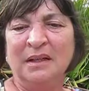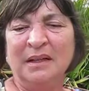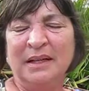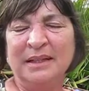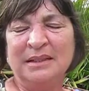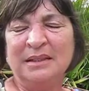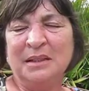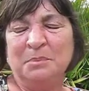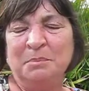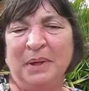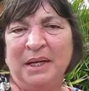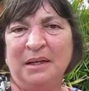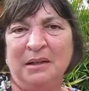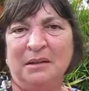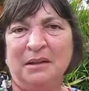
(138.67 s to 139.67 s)
it's the
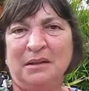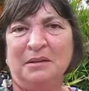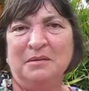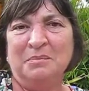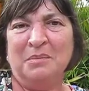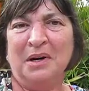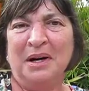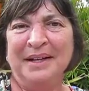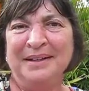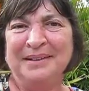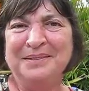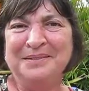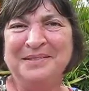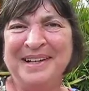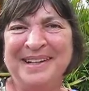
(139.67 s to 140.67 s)
pinnacle of my
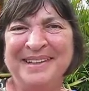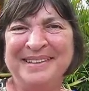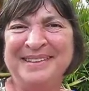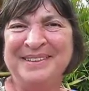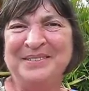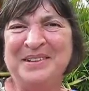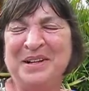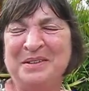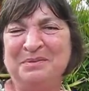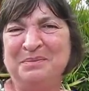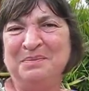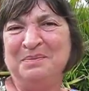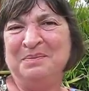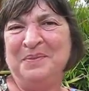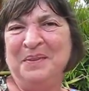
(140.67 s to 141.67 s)
career to have
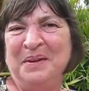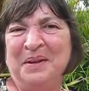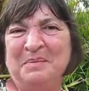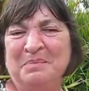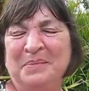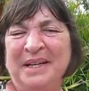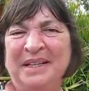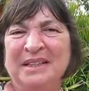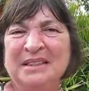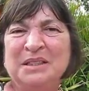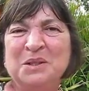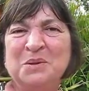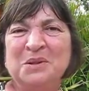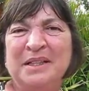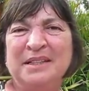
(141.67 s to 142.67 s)
been at
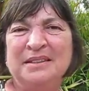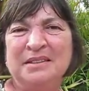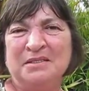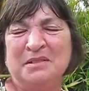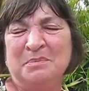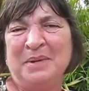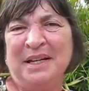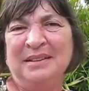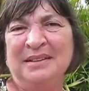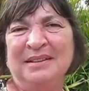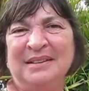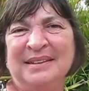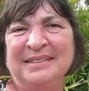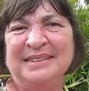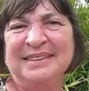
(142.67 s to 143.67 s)
all instrumental
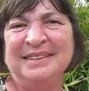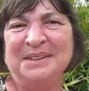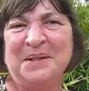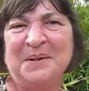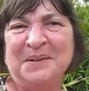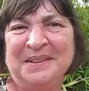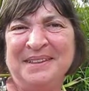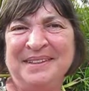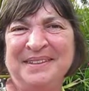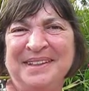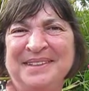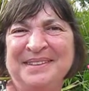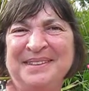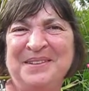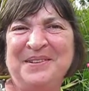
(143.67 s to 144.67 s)
in starting
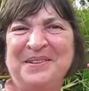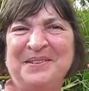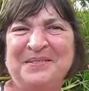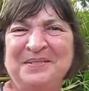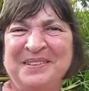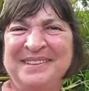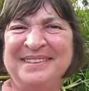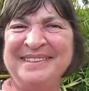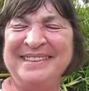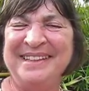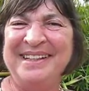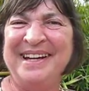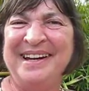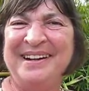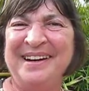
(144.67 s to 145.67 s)
this off and
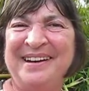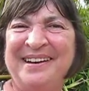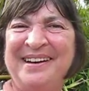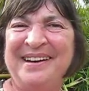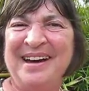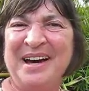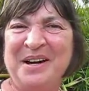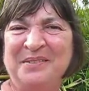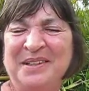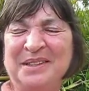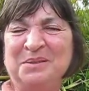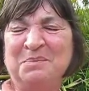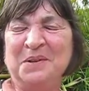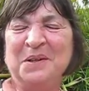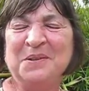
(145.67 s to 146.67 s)
see how it's
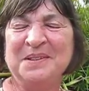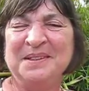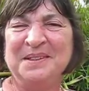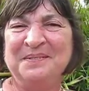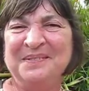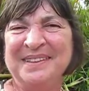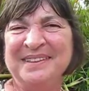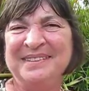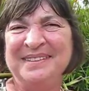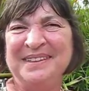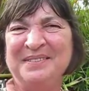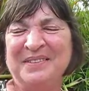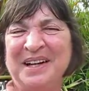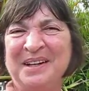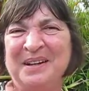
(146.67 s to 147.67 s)
blossomed and
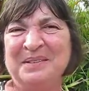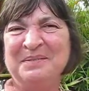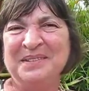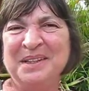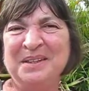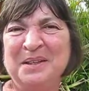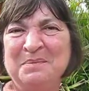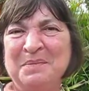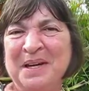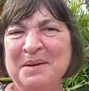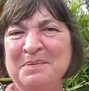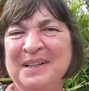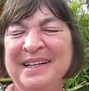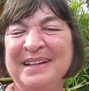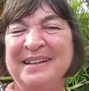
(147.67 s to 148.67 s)
developed, and the
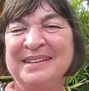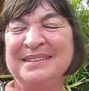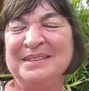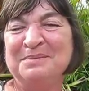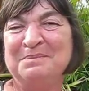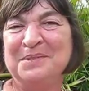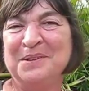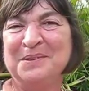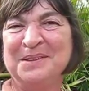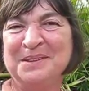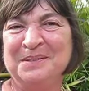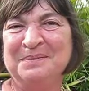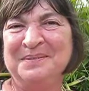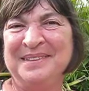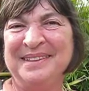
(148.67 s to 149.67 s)
people in it have
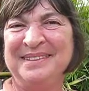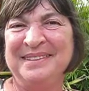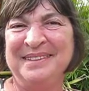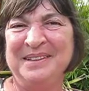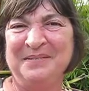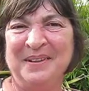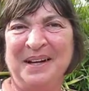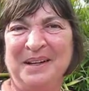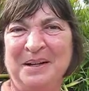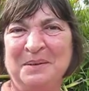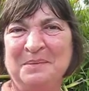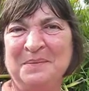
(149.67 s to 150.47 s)
blossomed and developed.